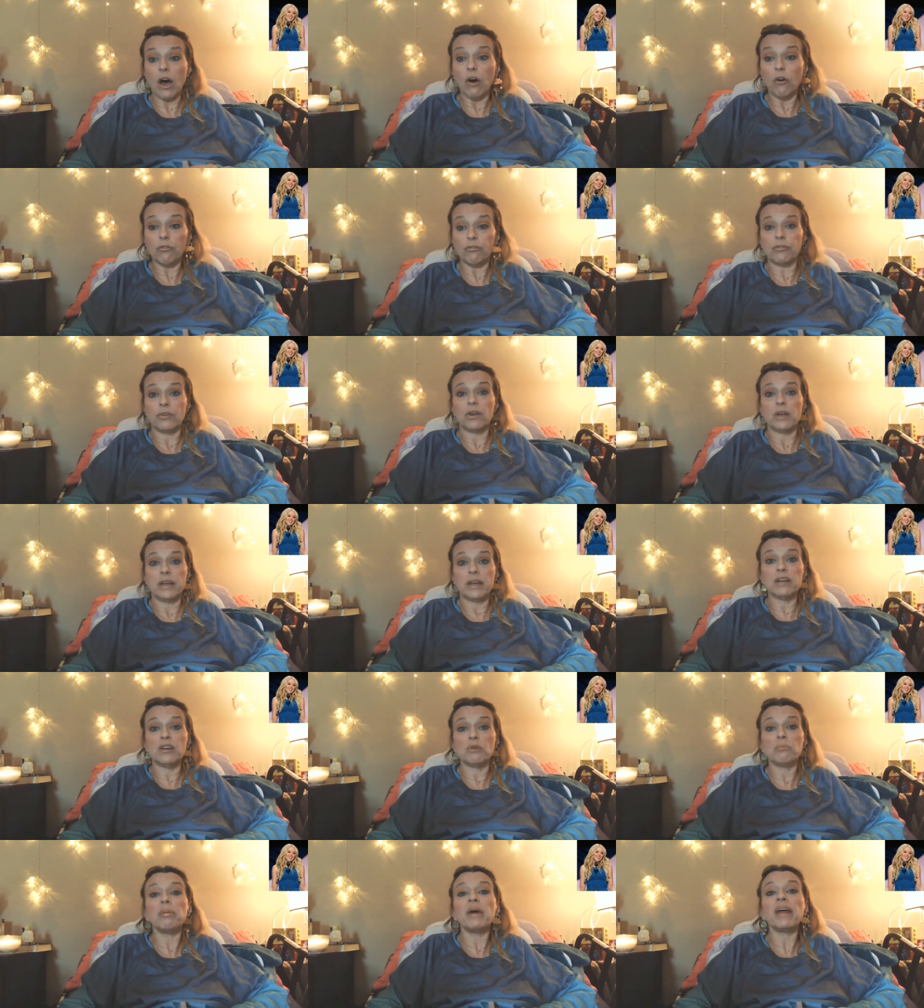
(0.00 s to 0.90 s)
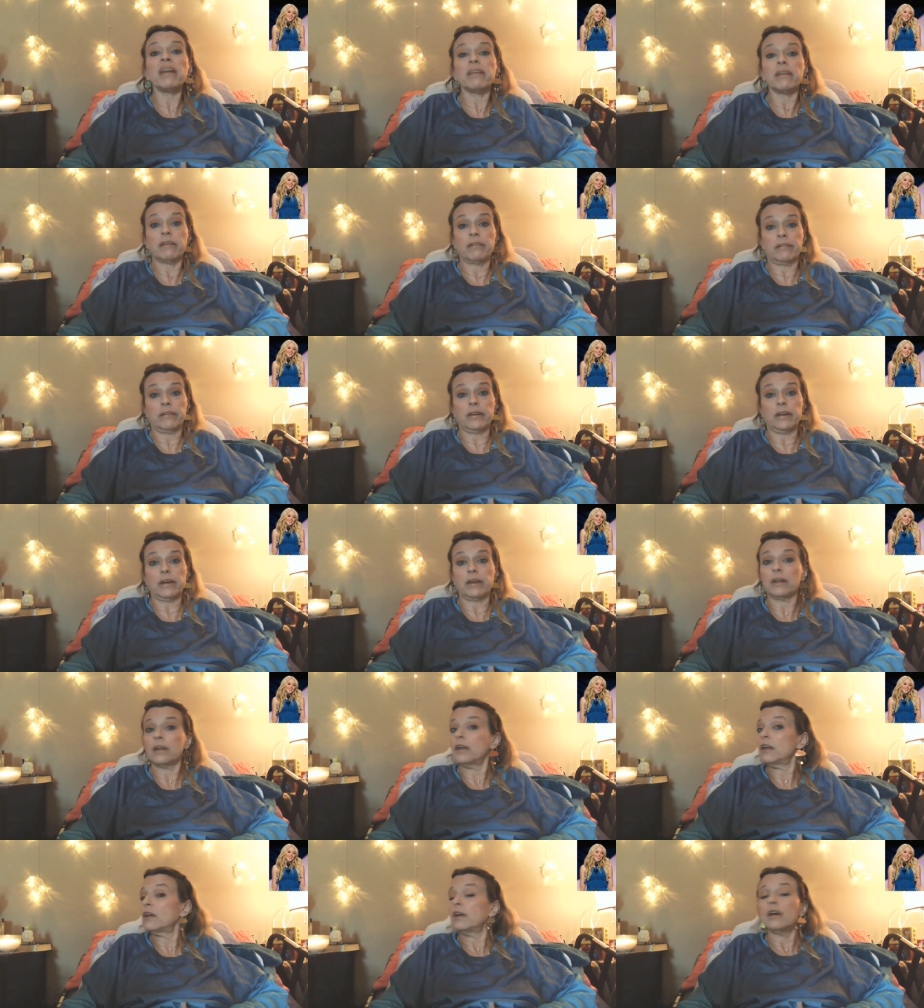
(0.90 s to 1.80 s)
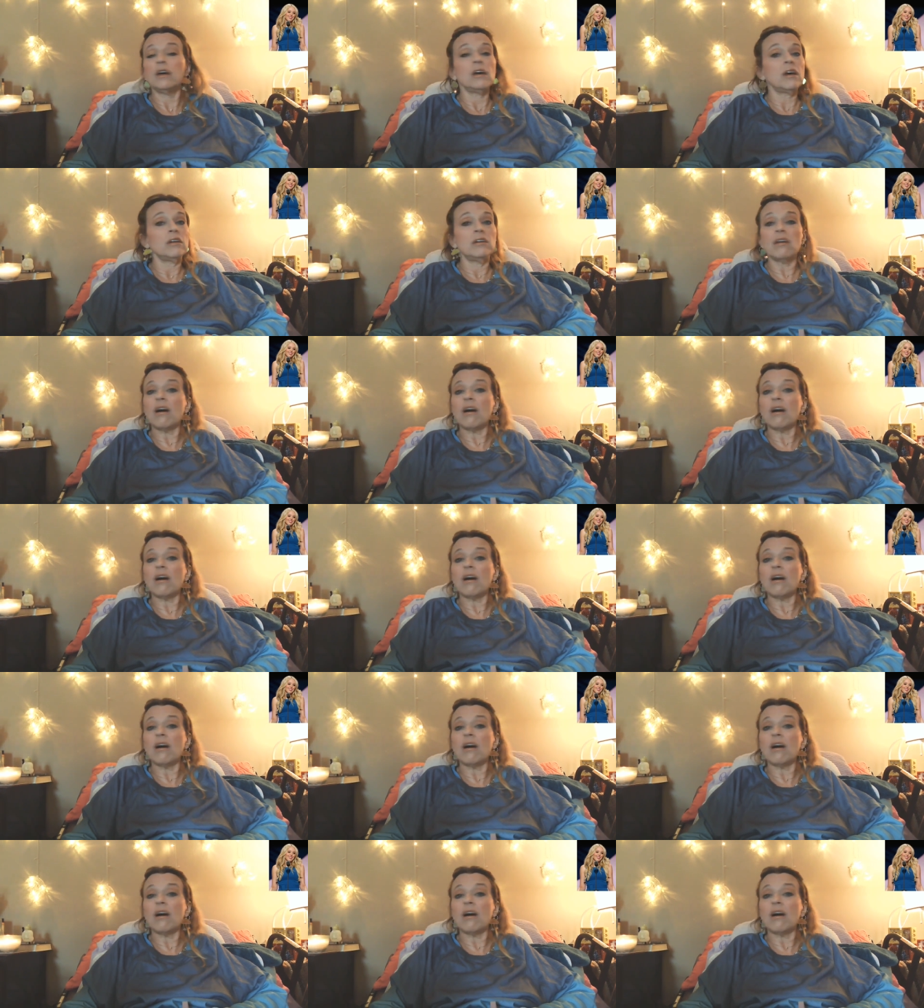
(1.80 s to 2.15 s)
independently. Not,